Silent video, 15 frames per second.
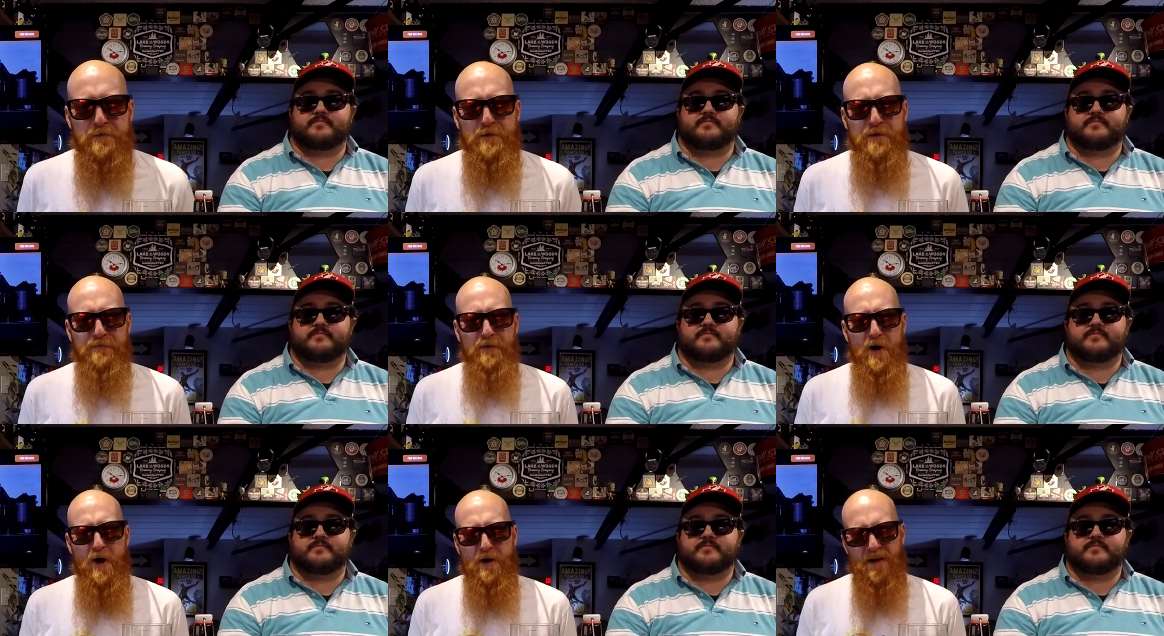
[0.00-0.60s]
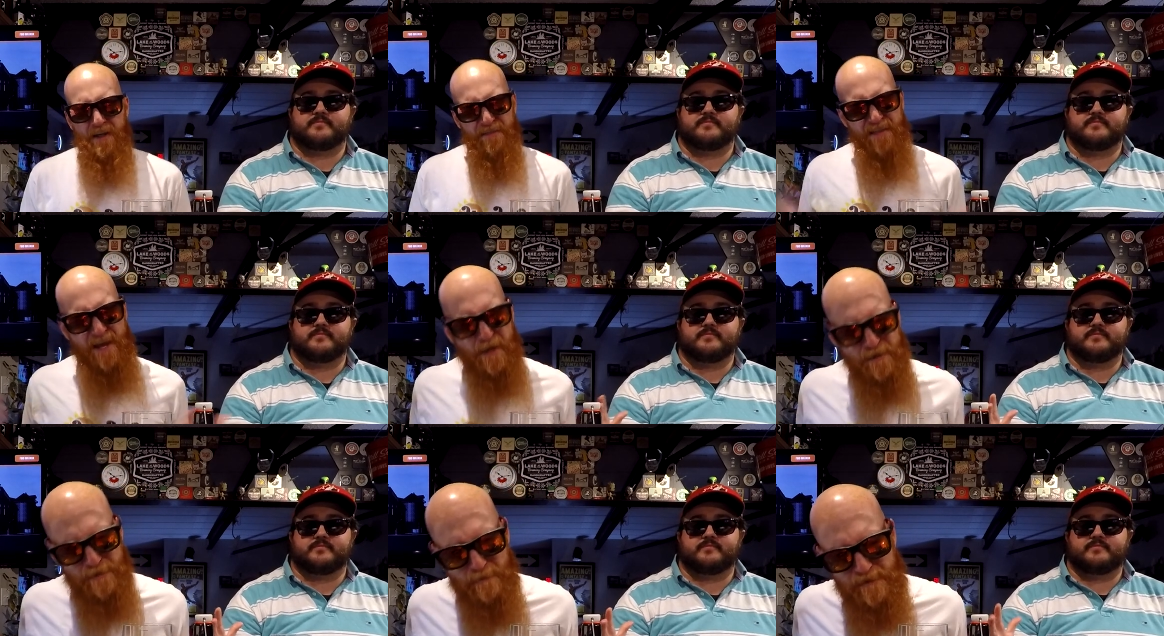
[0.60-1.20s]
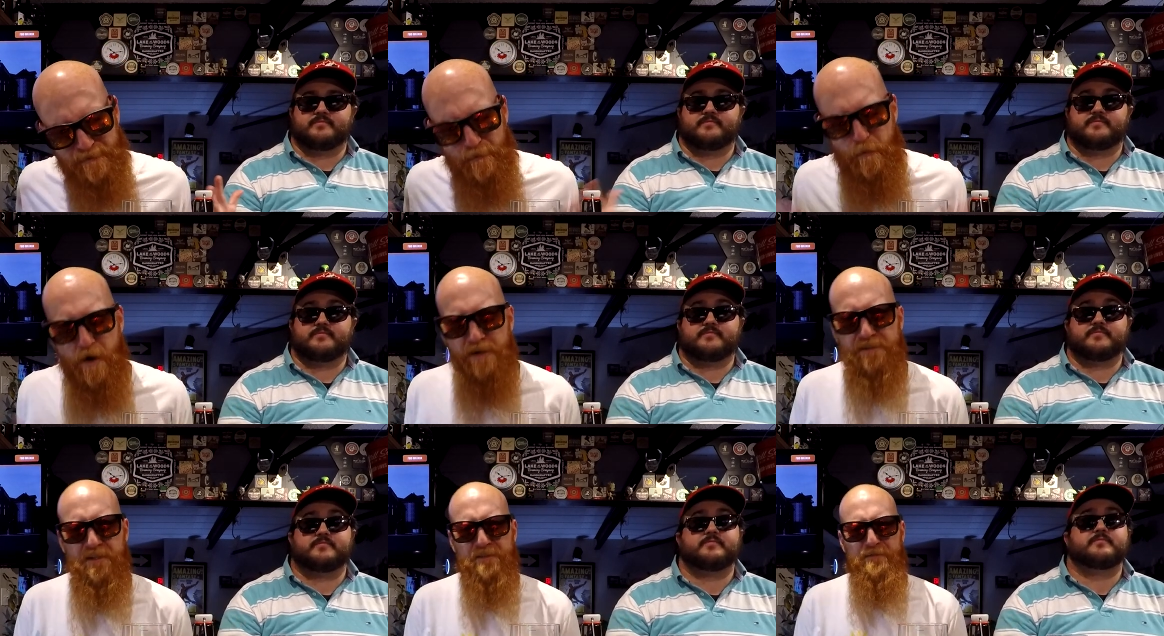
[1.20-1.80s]
Speaker 1: Drink vlog. Thank you so much for
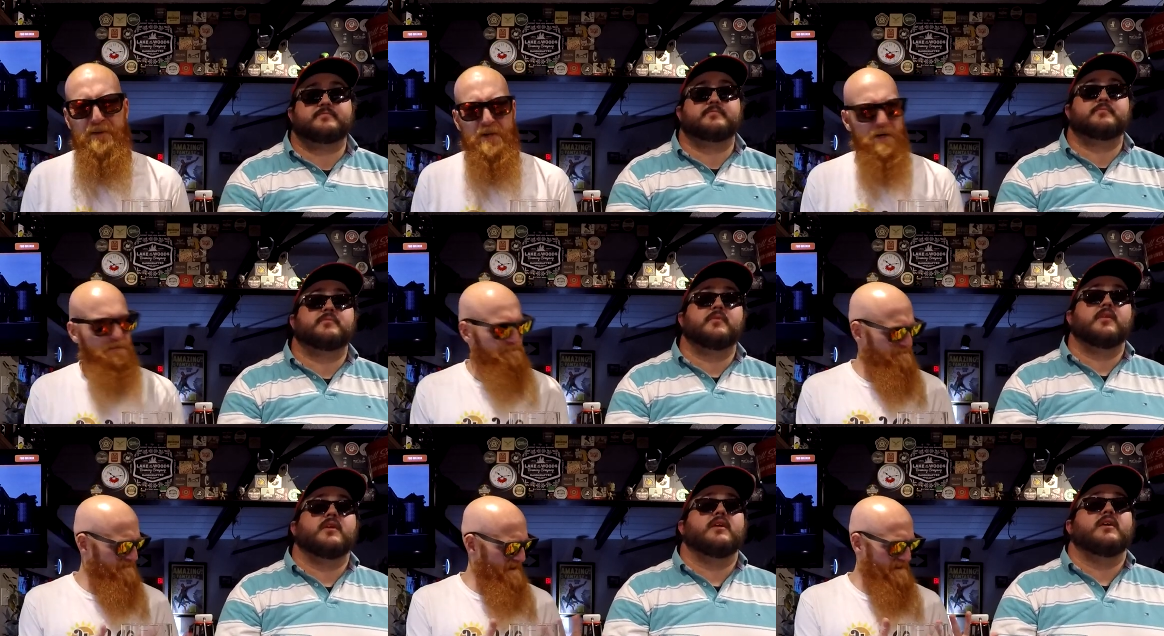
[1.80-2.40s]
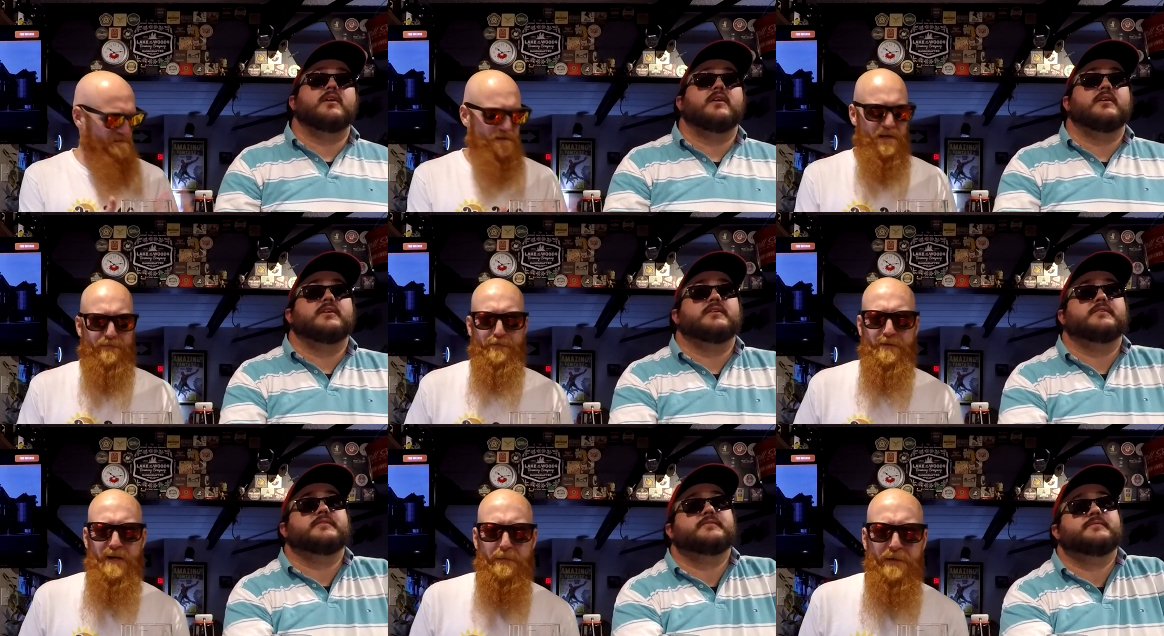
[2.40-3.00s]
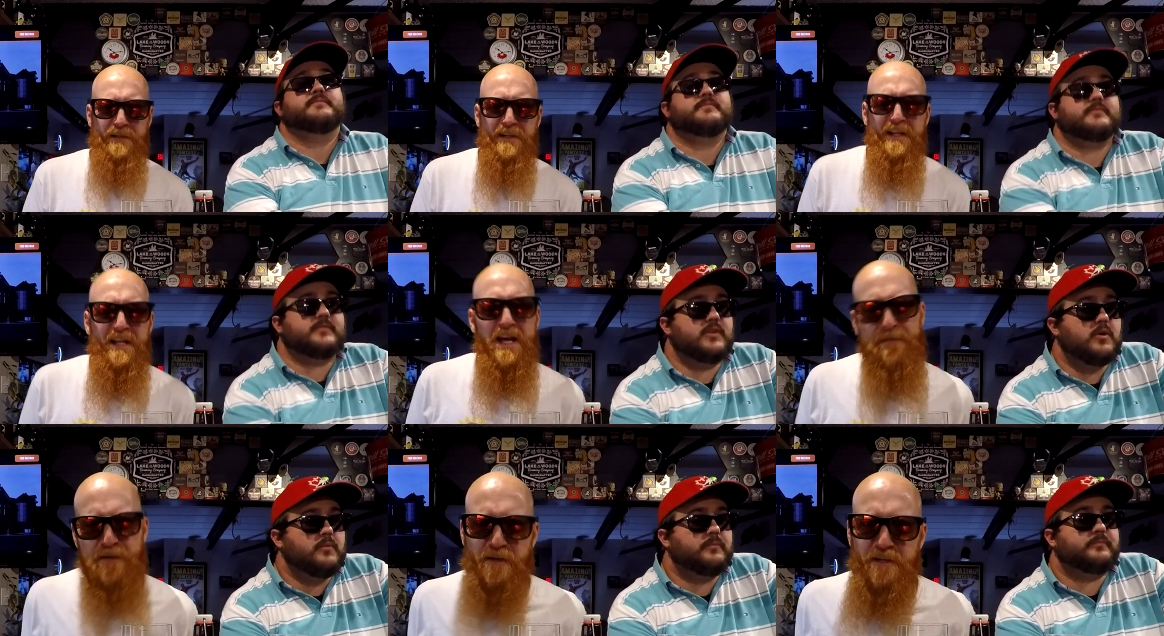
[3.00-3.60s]
watching this video. Thanks again for coming.
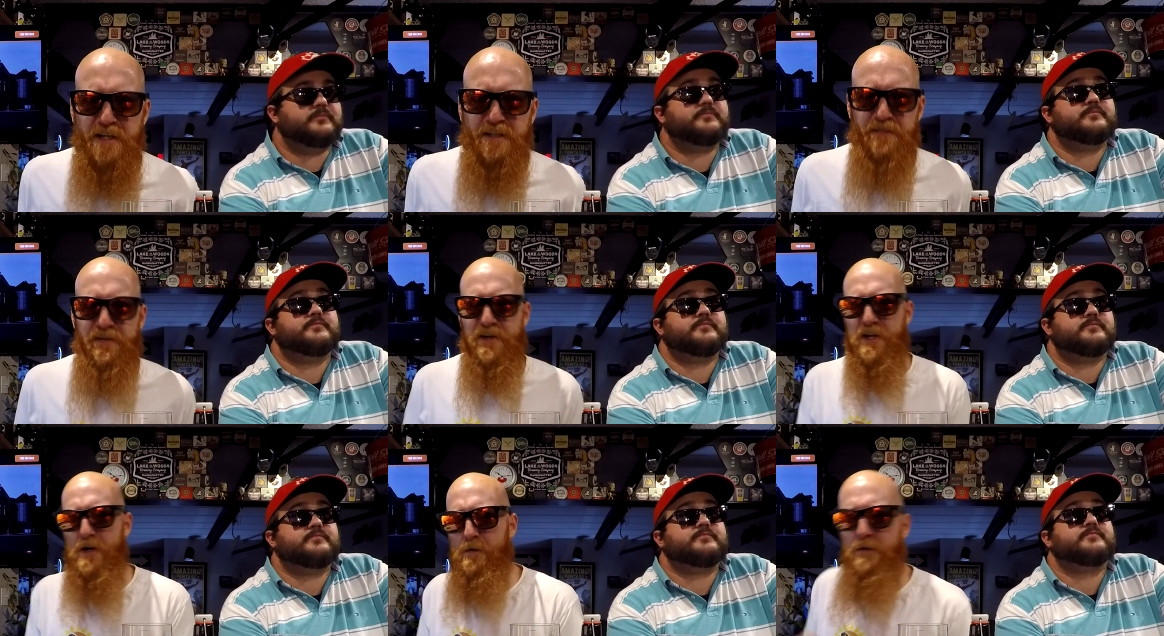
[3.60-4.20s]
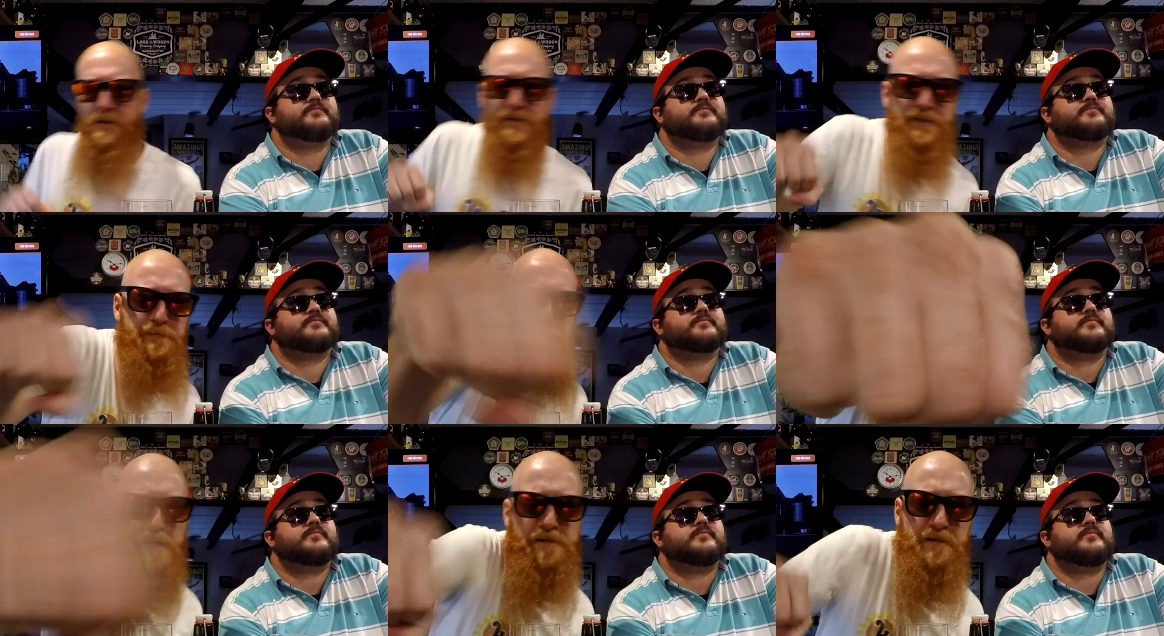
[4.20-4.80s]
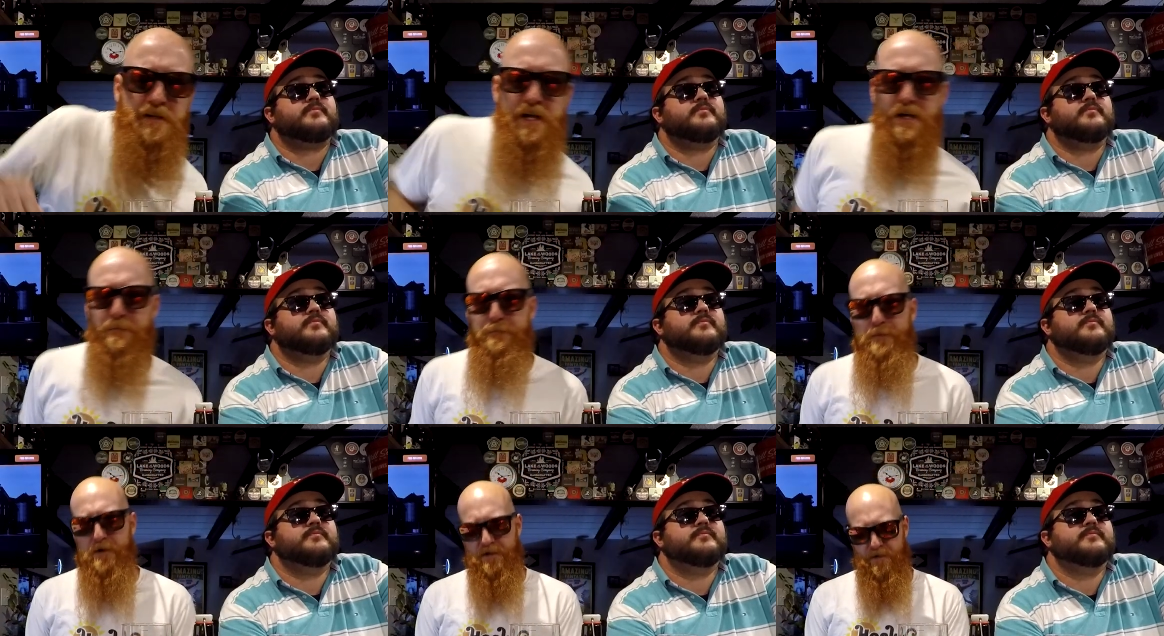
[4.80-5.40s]
If you liked the video, smash the like
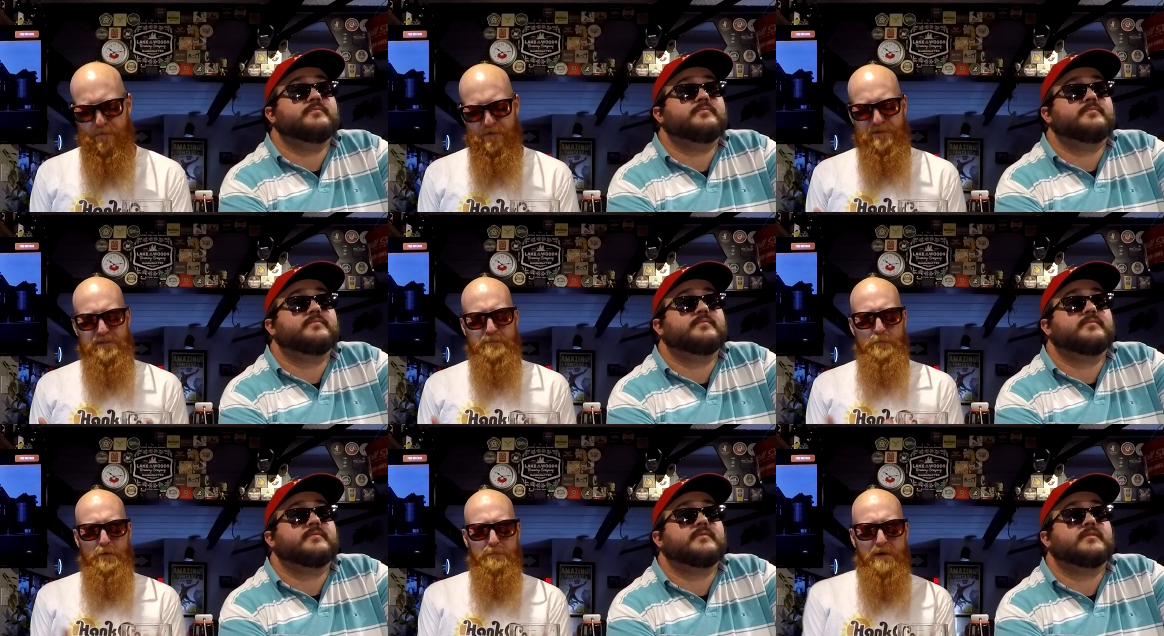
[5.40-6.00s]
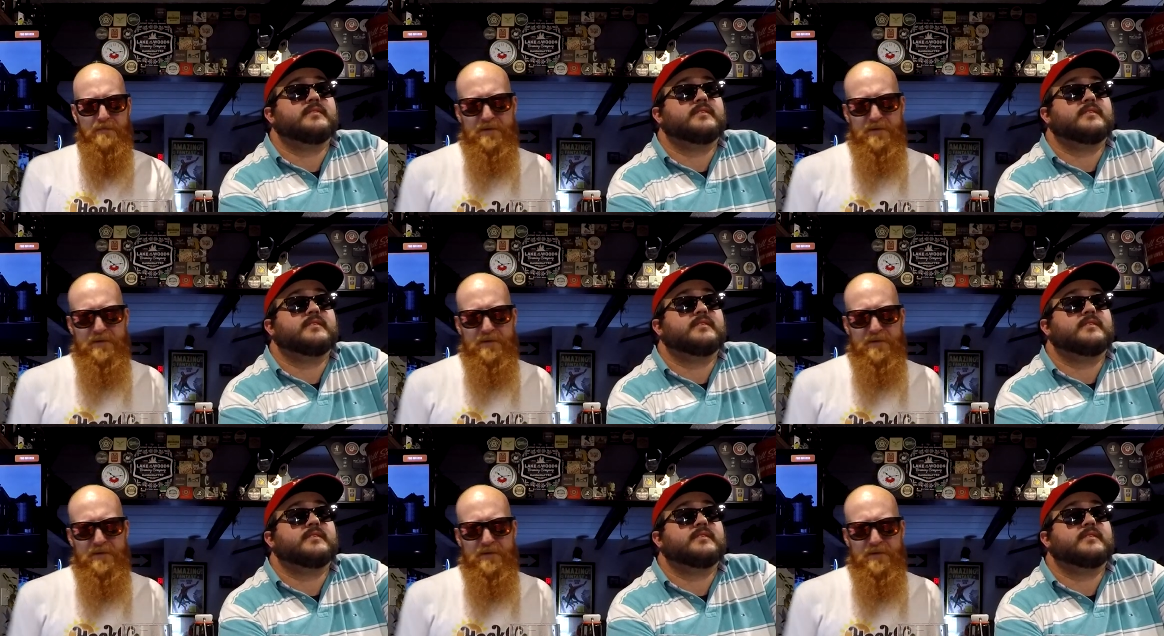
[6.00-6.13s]
button. You want to see more of my